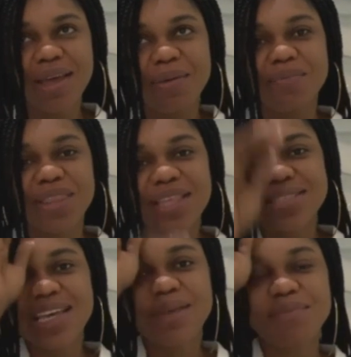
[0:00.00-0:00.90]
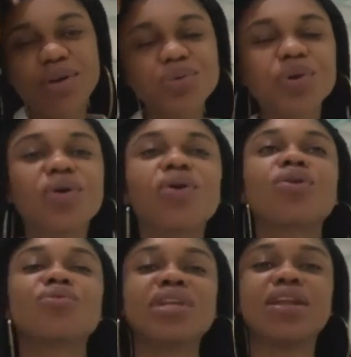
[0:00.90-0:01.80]
But this time, because we are all
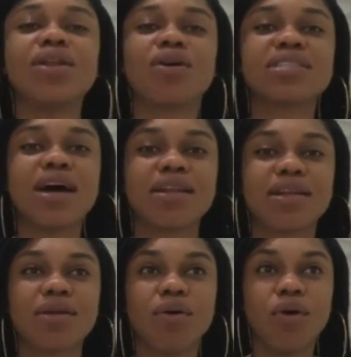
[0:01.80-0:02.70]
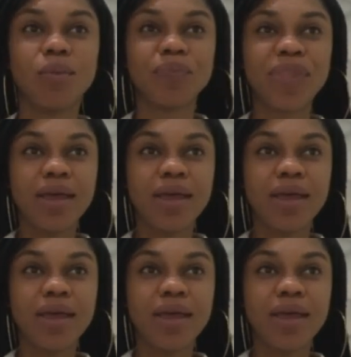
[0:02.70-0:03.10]
really locked down and at home,